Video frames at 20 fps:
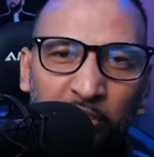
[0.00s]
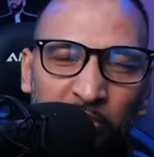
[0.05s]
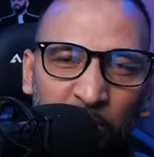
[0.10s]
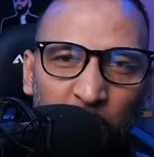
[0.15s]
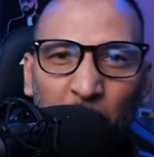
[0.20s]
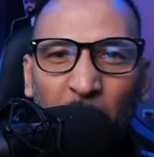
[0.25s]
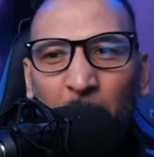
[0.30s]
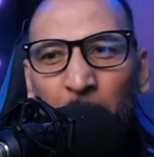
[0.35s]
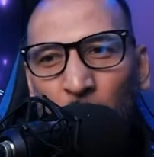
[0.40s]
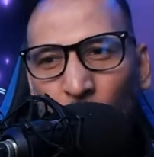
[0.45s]
us
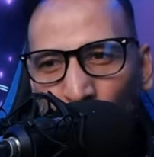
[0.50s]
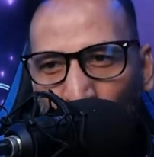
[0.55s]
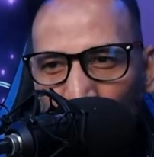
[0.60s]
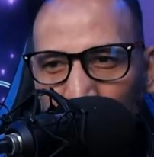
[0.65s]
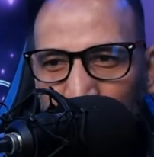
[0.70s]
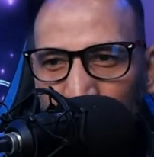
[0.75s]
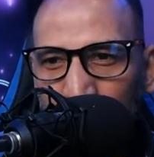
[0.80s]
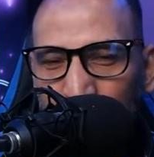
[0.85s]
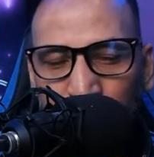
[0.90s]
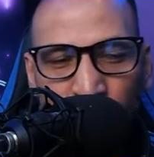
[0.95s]
to be
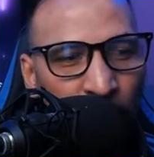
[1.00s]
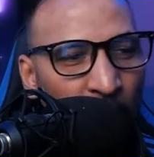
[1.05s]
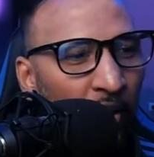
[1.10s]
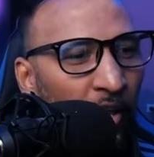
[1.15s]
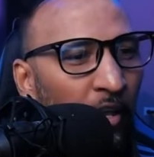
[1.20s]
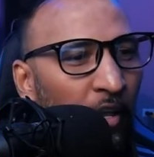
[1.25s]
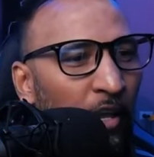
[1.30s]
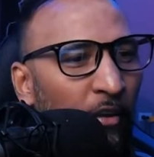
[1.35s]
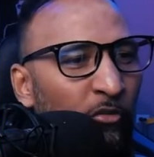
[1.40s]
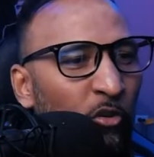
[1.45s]
proactive.
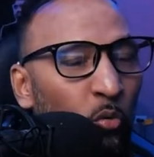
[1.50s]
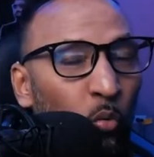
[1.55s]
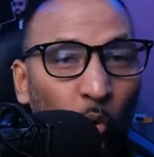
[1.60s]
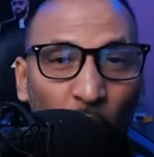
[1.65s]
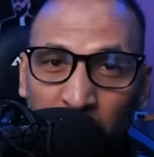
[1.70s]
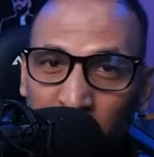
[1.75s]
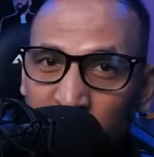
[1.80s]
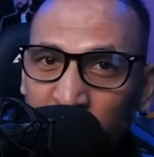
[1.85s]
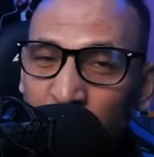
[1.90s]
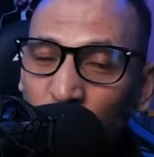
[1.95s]
If you
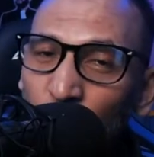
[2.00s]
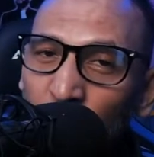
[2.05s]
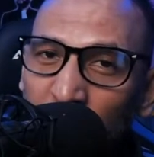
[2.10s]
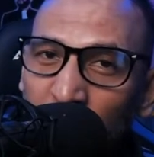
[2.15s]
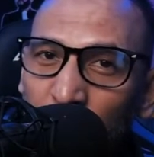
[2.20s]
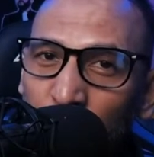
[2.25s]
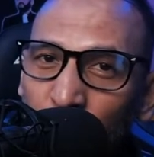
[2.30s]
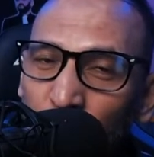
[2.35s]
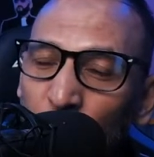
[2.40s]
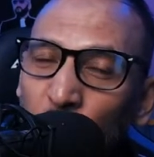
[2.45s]
want to see those
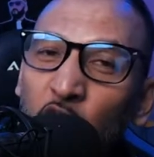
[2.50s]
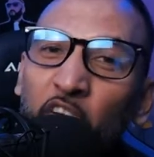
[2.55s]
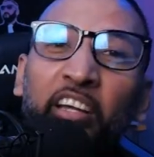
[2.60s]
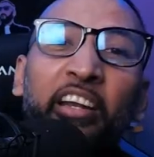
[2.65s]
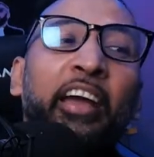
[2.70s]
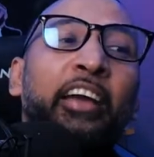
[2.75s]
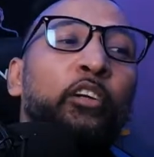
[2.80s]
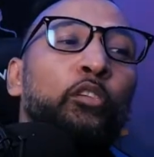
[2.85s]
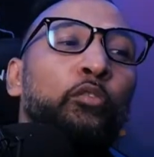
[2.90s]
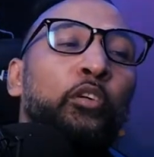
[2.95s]
interviews, you can
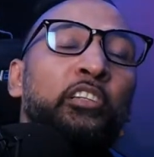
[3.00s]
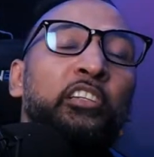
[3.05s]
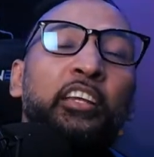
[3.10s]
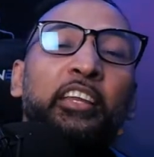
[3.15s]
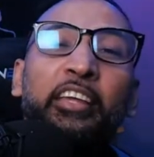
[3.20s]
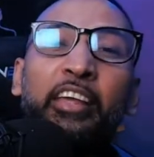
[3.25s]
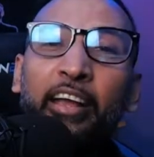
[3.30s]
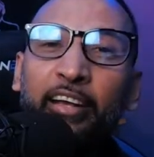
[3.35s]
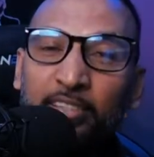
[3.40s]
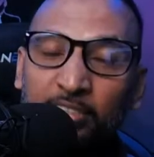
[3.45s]
head over to the
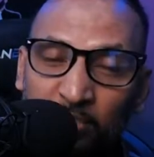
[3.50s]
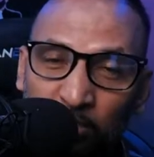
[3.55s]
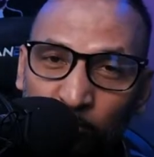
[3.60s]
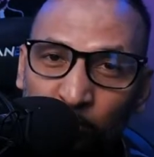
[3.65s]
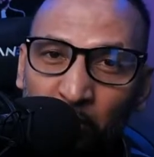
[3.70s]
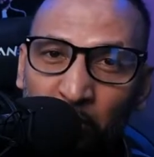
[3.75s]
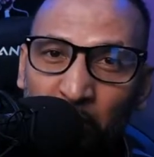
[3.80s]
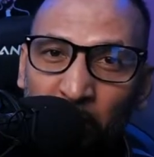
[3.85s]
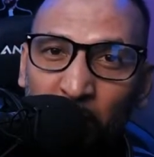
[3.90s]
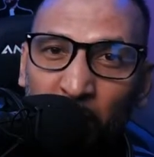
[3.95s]

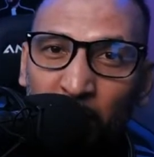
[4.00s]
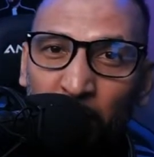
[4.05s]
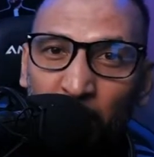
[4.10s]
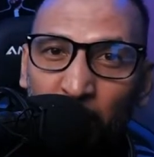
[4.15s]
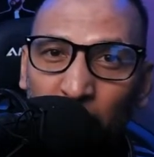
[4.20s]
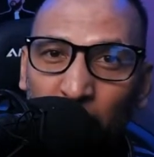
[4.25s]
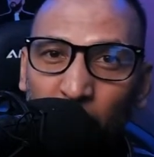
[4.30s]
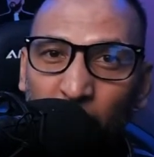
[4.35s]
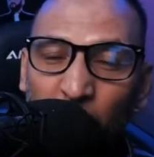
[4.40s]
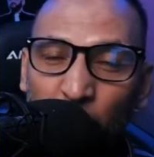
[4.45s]
EXTV
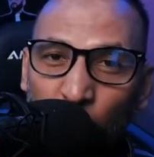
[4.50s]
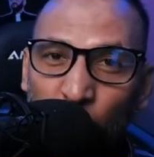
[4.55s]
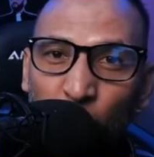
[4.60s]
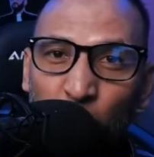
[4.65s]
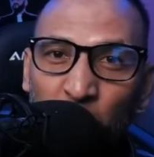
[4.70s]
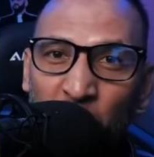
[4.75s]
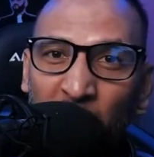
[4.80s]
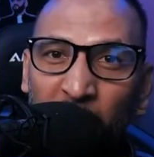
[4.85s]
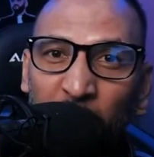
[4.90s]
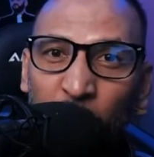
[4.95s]

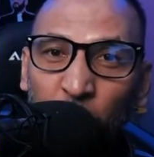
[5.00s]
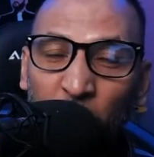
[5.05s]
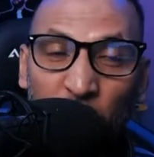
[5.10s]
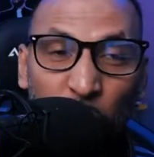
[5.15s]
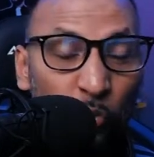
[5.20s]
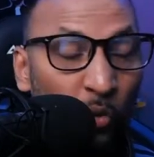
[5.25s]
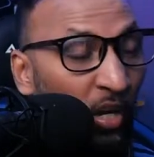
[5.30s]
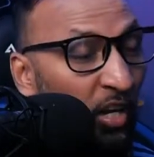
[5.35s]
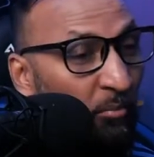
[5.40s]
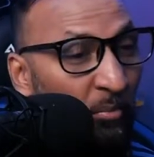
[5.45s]
YouTube channel, which
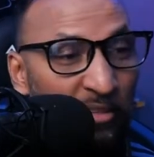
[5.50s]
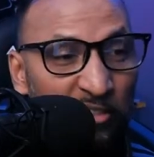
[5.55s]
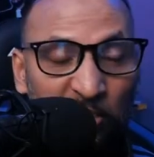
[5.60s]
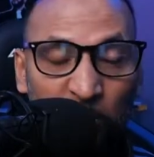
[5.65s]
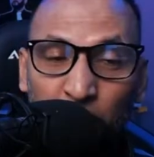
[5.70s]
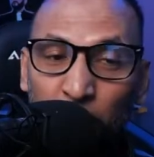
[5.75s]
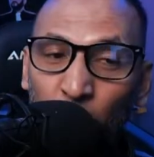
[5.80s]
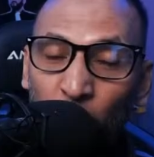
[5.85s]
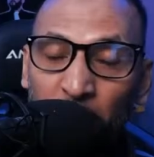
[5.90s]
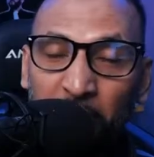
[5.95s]
you all have been
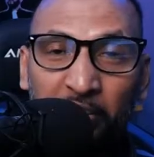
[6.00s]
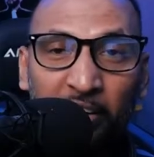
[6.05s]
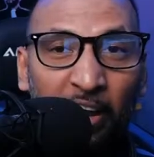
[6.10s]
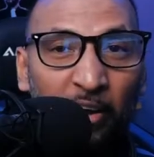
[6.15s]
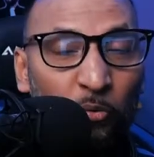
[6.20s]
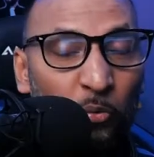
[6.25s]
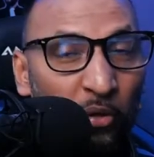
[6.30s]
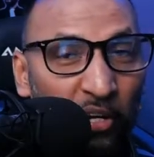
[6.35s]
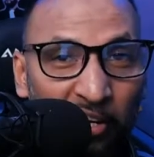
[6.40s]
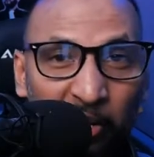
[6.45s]
supporting. I
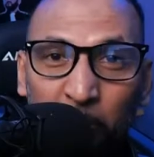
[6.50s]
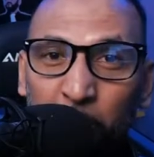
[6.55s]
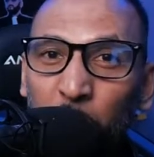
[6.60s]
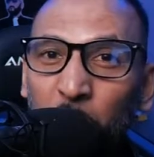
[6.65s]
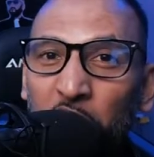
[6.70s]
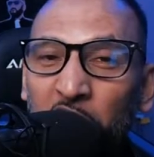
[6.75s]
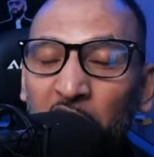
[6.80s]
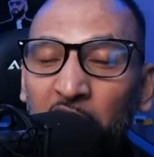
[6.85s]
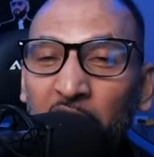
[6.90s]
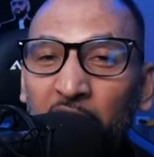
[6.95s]
really
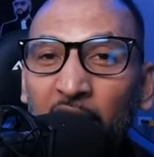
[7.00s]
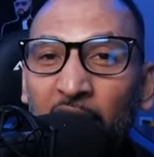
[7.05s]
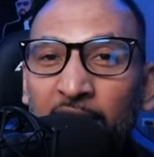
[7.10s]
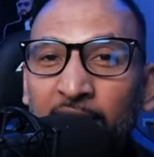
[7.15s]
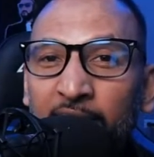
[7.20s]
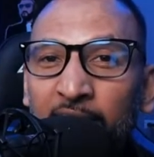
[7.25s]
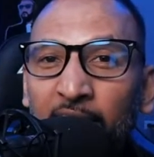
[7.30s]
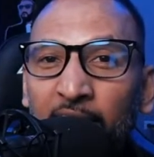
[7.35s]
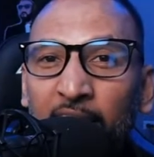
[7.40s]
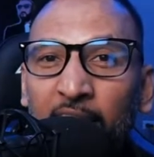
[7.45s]
appreciate
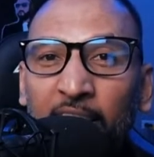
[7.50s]
that.